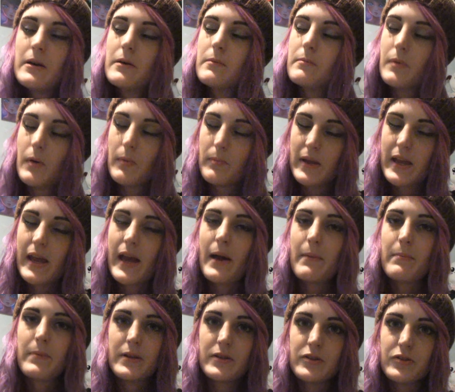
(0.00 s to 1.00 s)
but be
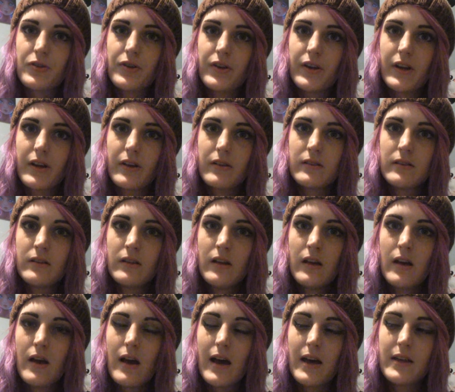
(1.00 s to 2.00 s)
happy during it.
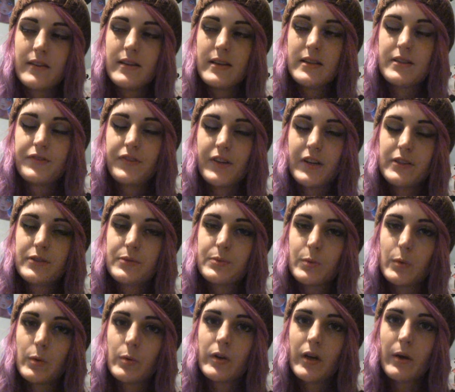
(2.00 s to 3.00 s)
And these things
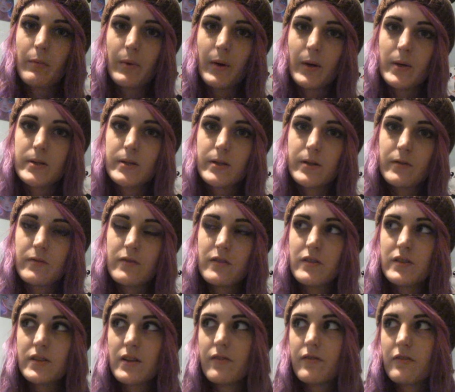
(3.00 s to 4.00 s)
will get better. If you
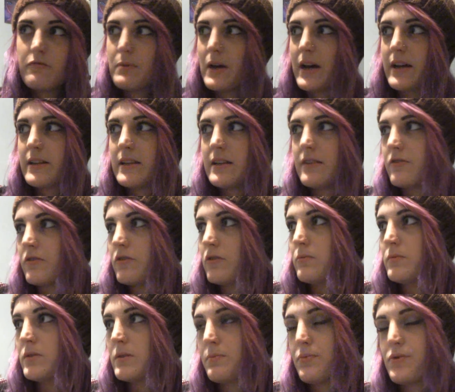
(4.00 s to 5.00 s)
suffer badly
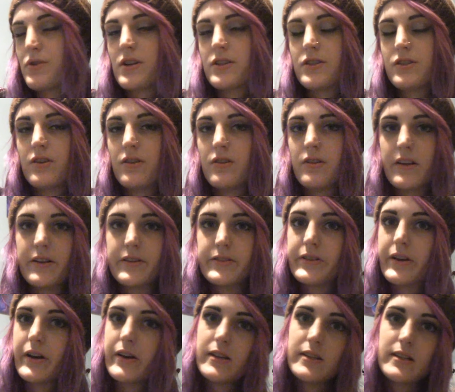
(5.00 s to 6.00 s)
from depression,
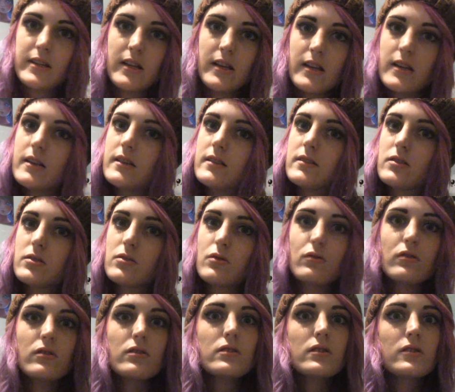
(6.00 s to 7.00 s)
anxiety, eating
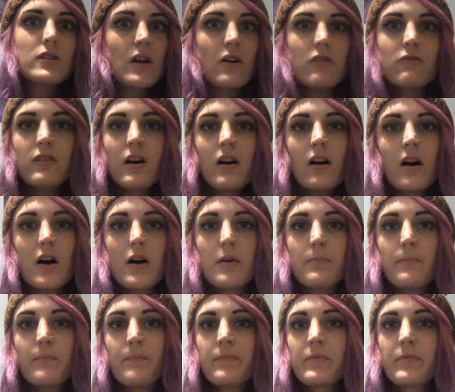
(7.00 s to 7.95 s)
disorders, self-harm,